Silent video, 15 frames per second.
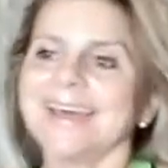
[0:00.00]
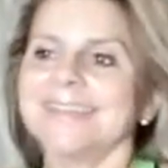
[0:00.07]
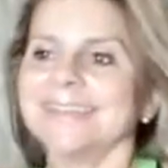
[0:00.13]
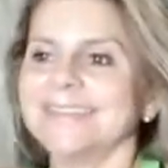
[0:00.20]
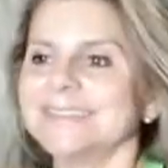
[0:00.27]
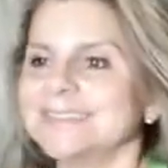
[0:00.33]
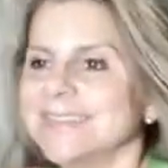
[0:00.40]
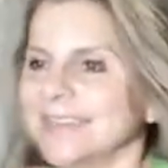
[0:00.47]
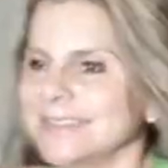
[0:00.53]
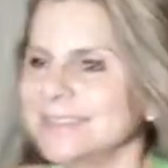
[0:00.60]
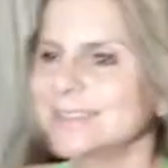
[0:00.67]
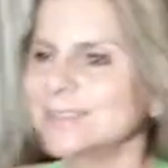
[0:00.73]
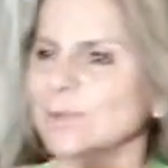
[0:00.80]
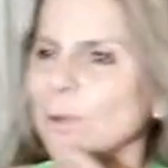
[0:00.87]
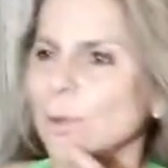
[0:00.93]
The sun
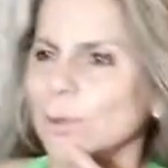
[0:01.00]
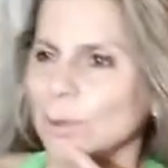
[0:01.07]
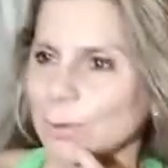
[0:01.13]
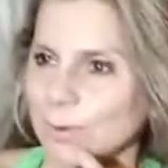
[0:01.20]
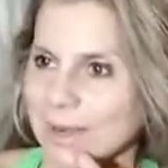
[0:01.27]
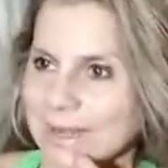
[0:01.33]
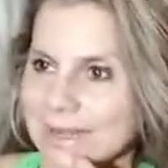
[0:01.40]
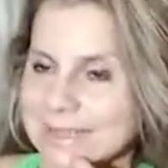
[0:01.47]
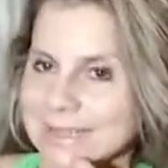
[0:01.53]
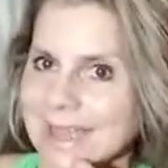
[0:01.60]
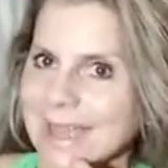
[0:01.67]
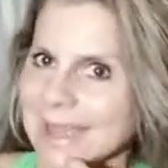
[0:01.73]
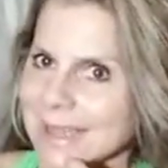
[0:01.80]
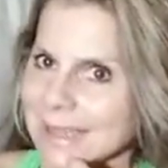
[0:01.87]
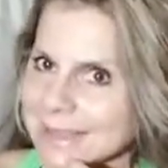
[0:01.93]
stole your rainy
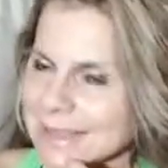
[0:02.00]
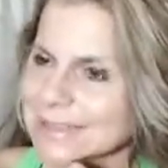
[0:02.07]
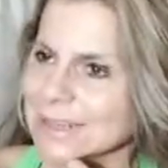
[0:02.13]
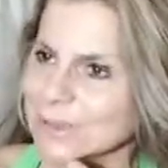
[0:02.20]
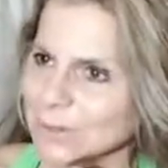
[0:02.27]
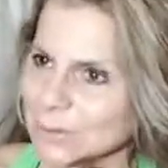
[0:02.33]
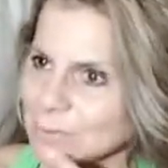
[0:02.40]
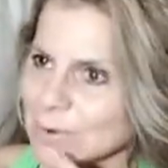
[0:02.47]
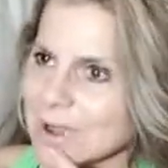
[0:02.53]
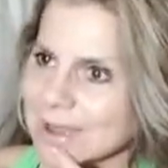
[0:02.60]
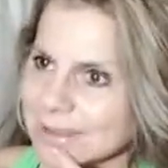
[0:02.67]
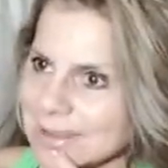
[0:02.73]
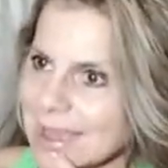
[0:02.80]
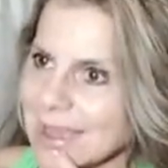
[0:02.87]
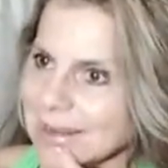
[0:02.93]
day. That's a good
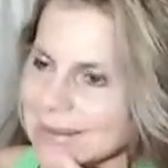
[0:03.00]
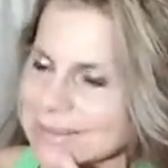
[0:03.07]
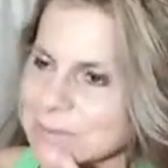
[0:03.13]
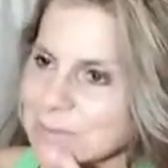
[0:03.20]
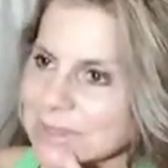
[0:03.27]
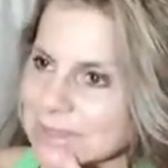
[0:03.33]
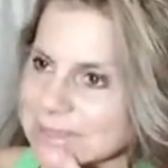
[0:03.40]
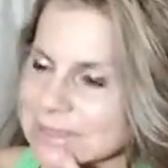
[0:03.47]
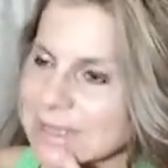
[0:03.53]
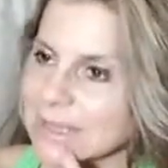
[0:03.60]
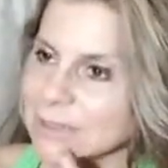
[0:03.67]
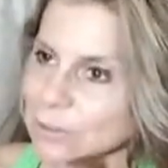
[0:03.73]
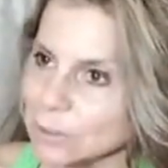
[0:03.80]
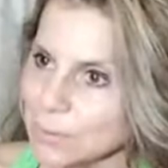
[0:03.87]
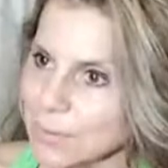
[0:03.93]
one. Yeah, let's be the
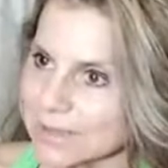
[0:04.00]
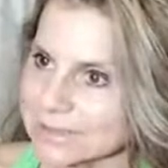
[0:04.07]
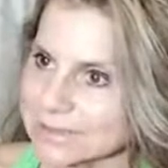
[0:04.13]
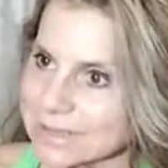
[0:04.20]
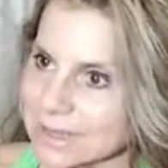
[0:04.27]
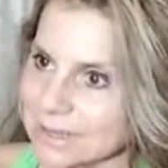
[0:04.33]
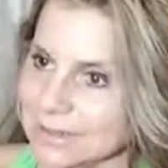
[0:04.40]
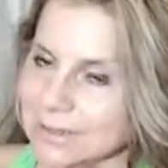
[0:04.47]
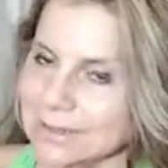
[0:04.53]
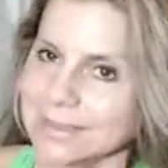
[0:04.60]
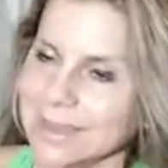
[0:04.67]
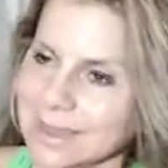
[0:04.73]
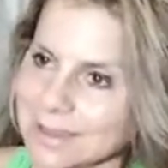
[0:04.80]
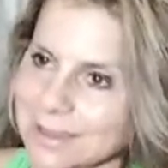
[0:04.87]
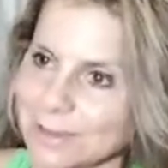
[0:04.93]
sun. You're my sun.
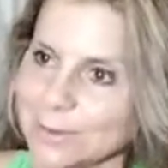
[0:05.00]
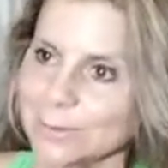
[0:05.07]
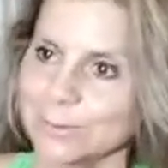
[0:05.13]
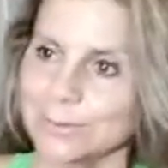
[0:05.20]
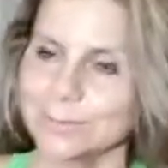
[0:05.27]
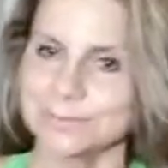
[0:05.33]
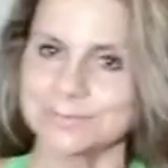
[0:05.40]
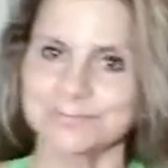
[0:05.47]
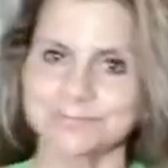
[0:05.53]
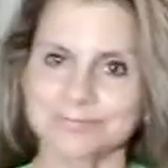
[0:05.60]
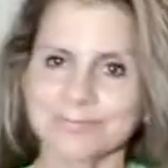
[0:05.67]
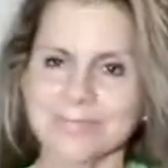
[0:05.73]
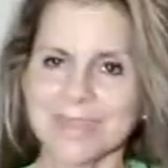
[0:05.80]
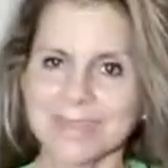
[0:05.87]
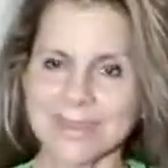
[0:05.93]
Thank you.
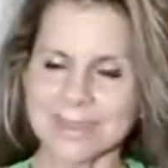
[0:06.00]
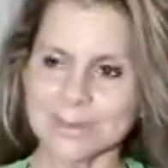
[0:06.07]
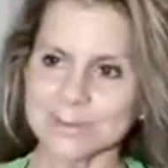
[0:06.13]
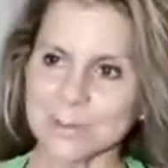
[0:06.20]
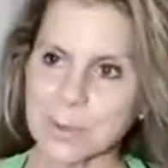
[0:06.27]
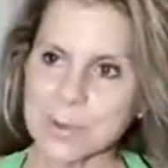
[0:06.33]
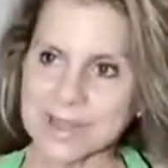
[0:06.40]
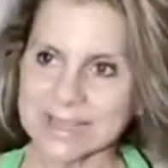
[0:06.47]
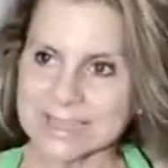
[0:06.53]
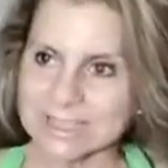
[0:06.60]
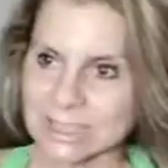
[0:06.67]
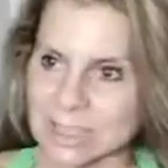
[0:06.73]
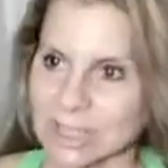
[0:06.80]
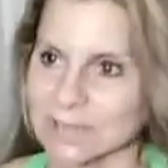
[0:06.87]
Thank you so much.